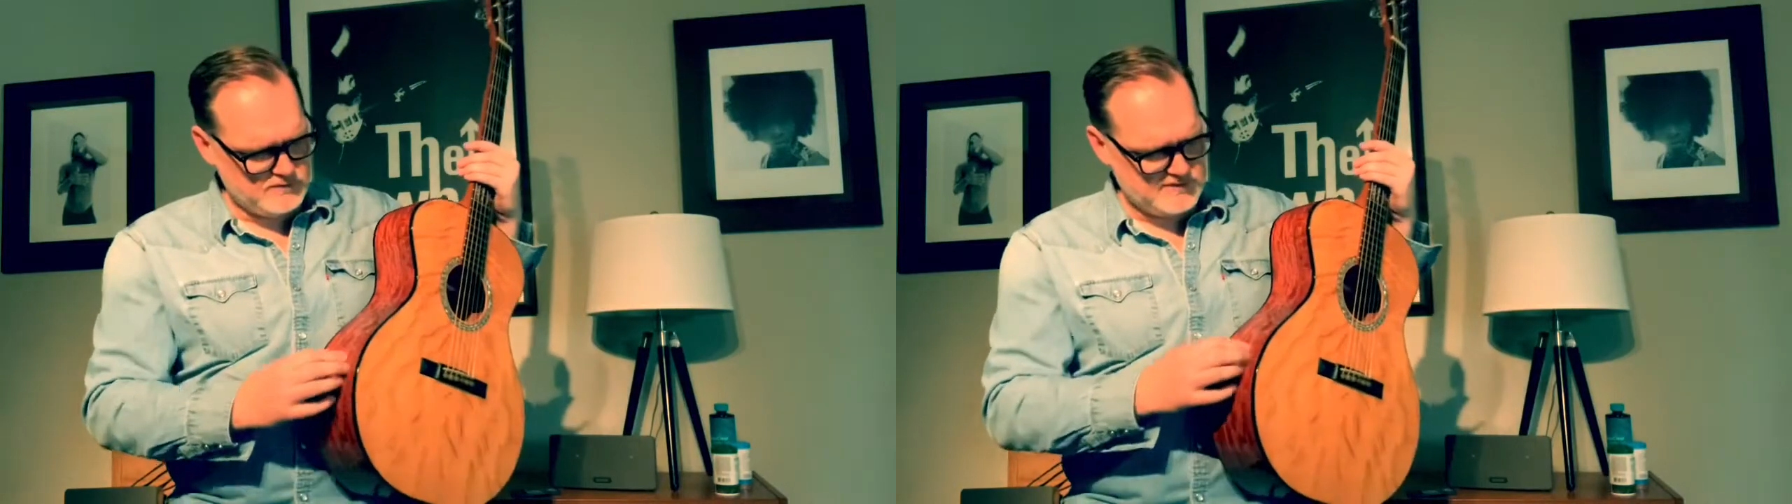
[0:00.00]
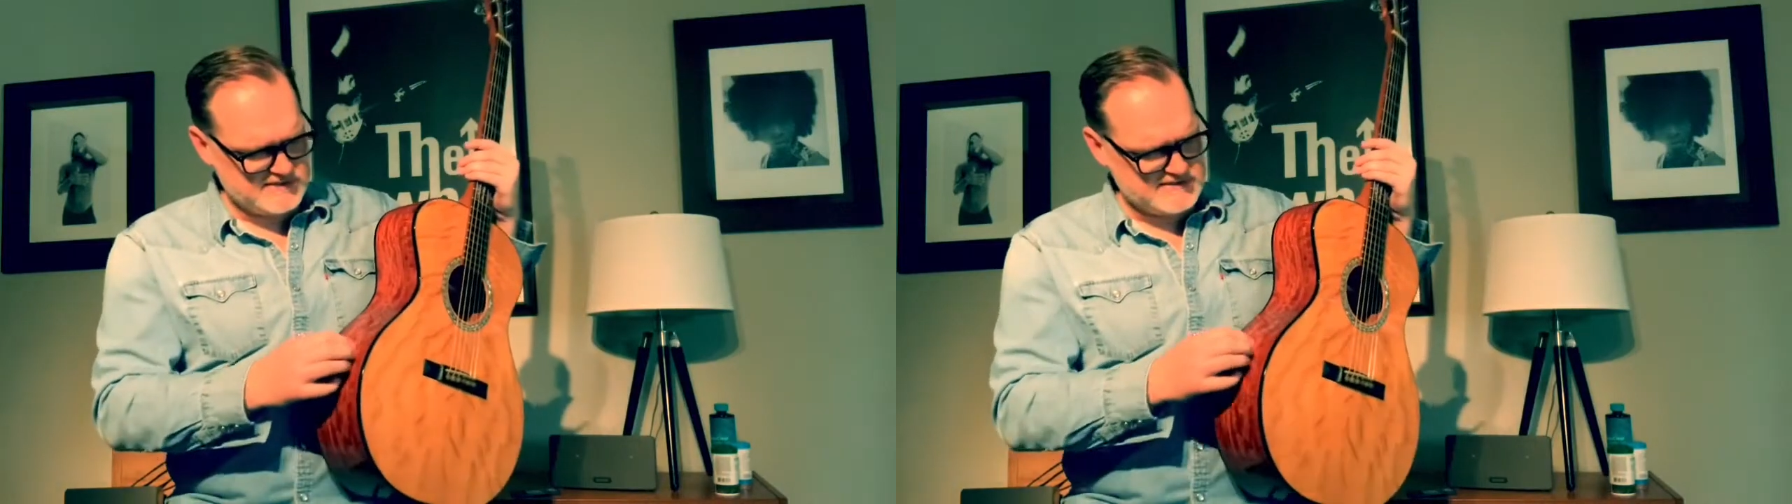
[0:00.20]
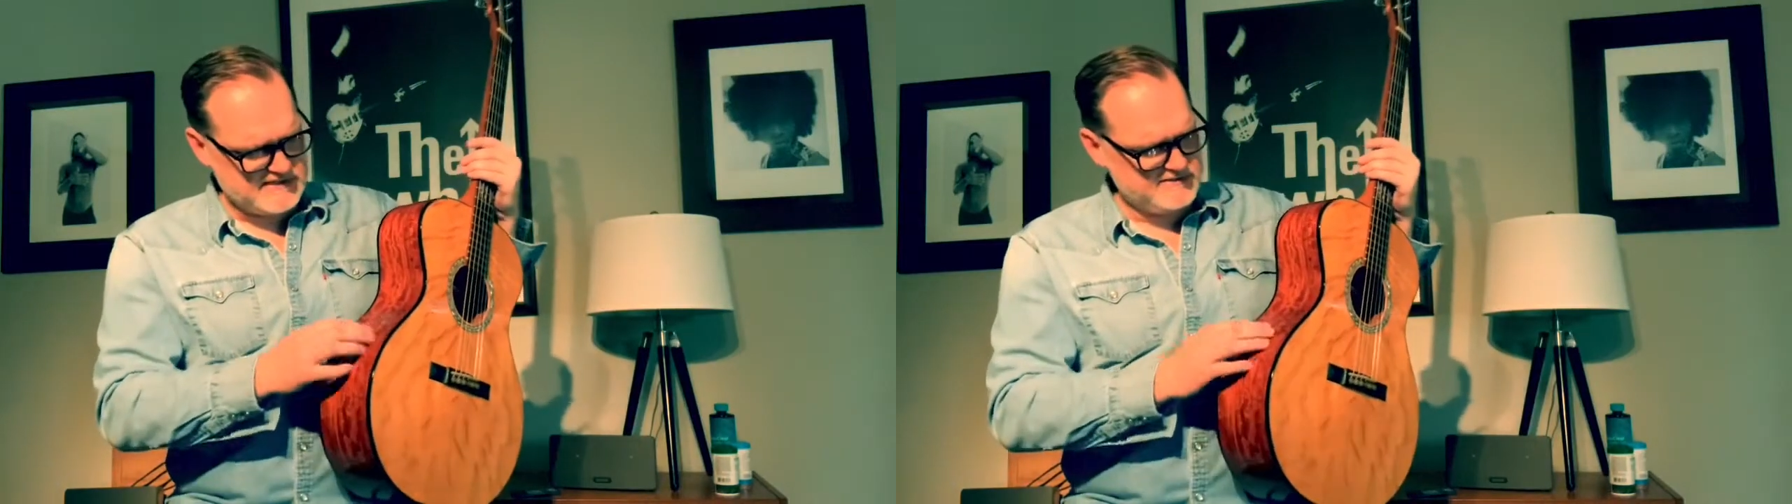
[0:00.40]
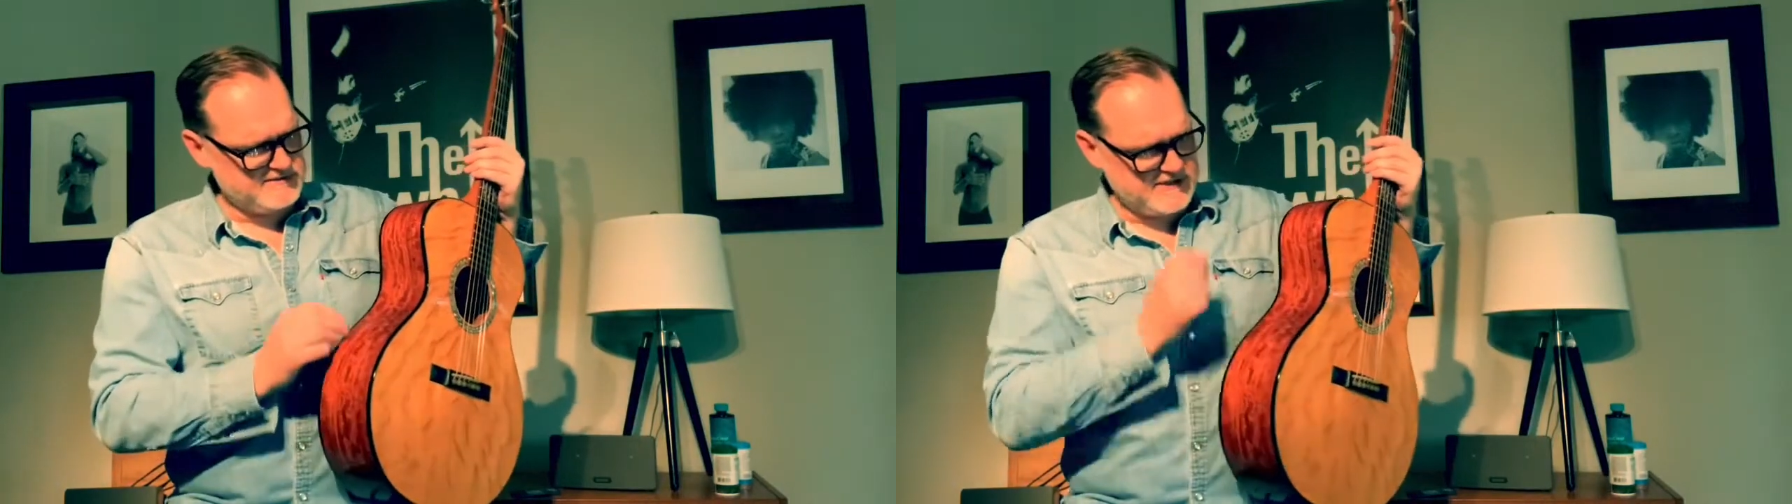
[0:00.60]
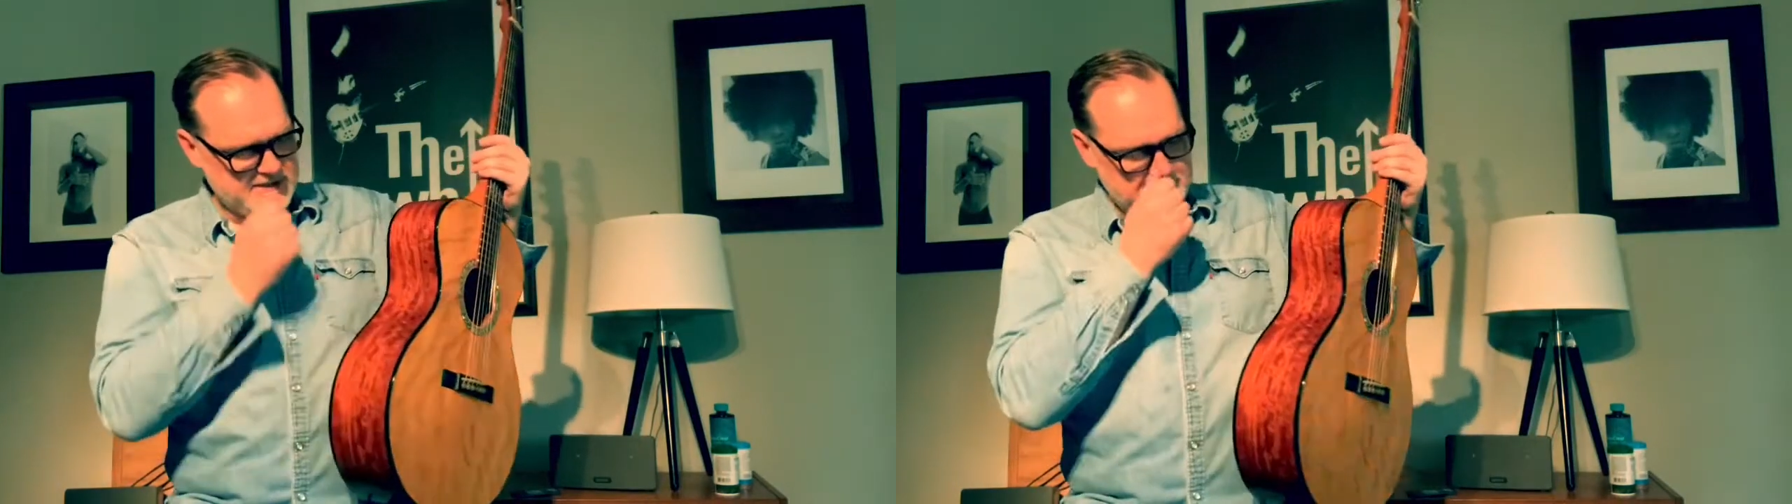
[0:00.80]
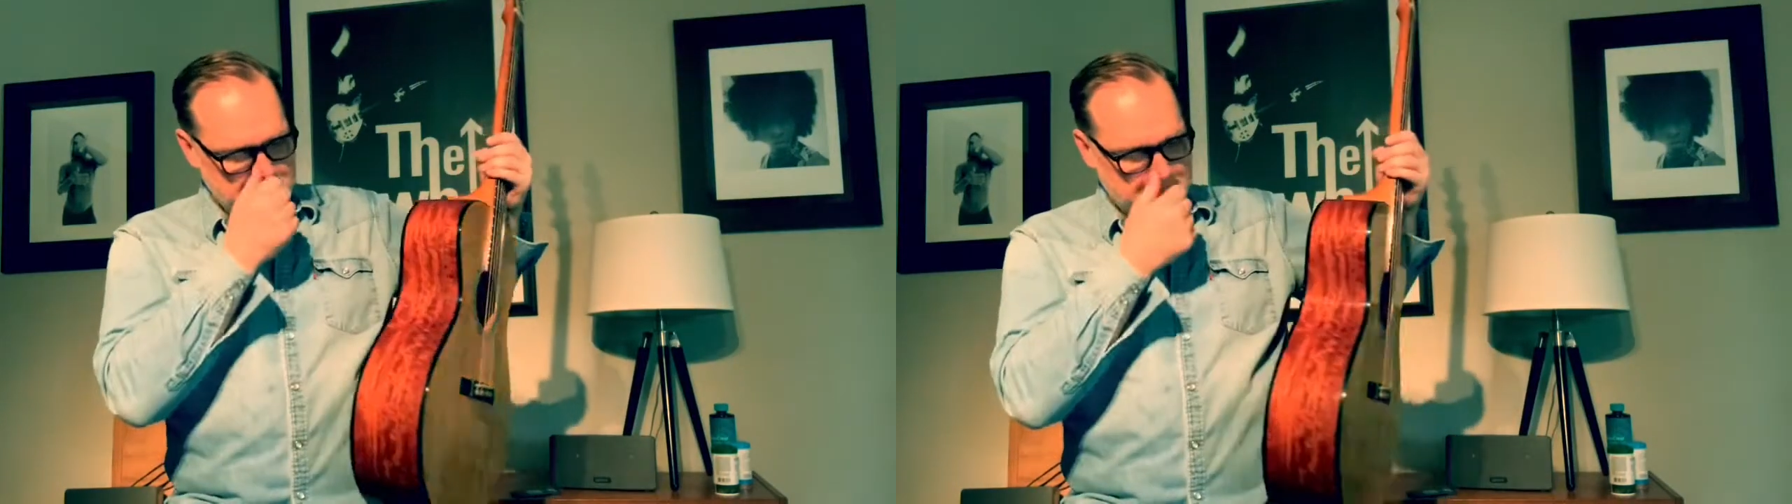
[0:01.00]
with a tight grain.